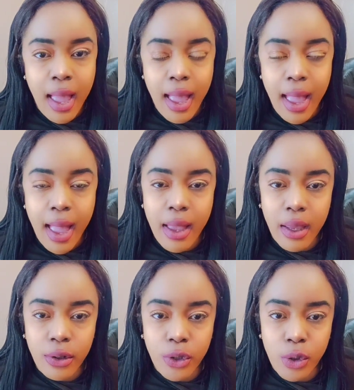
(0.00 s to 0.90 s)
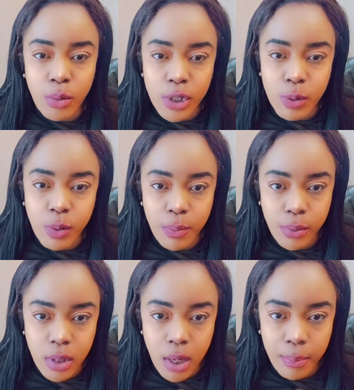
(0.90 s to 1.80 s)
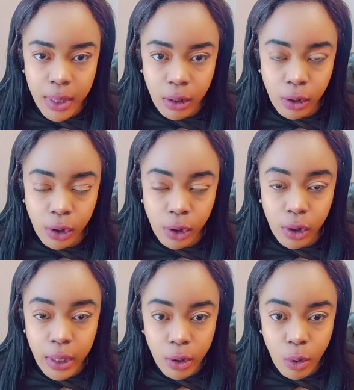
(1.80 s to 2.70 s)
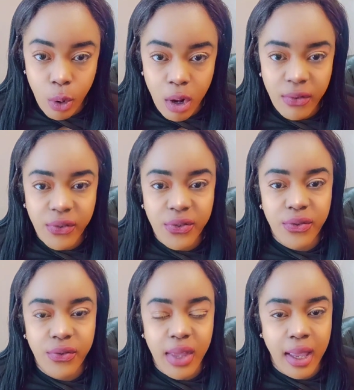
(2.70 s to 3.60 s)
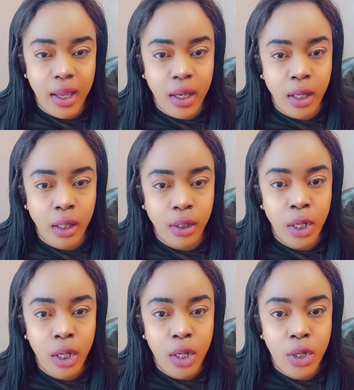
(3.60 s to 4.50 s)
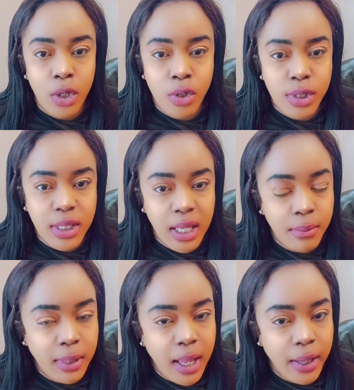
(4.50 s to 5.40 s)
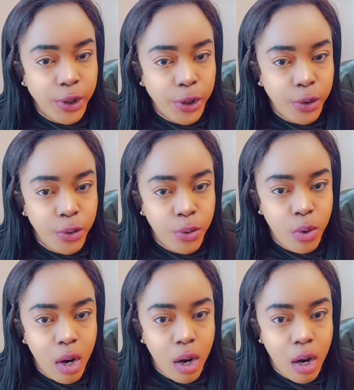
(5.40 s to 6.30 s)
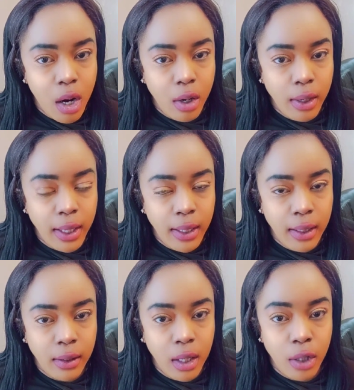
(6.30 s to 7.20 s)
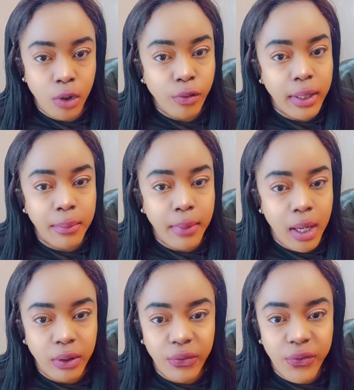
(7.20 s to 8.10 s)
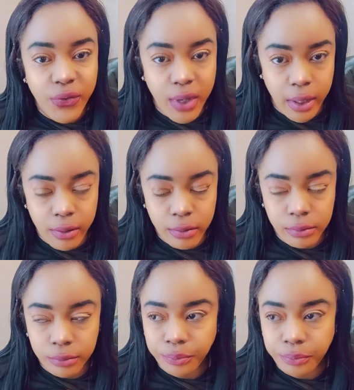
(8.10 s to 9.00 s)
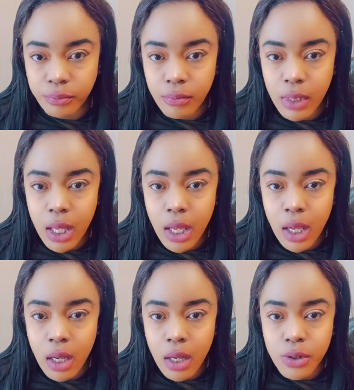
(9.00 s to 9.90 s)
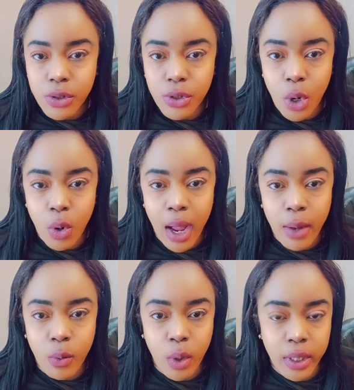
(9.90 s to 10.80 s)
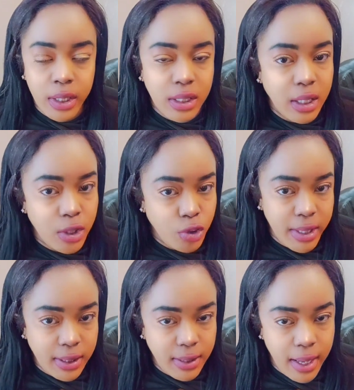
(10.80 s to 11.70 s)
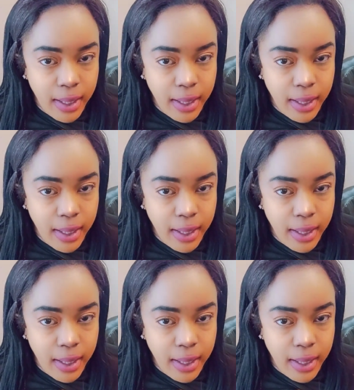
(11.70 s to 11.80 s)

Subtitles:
and numerous people are being laid off, and you seem like you are in a great amount of fear. So I wanted to address that.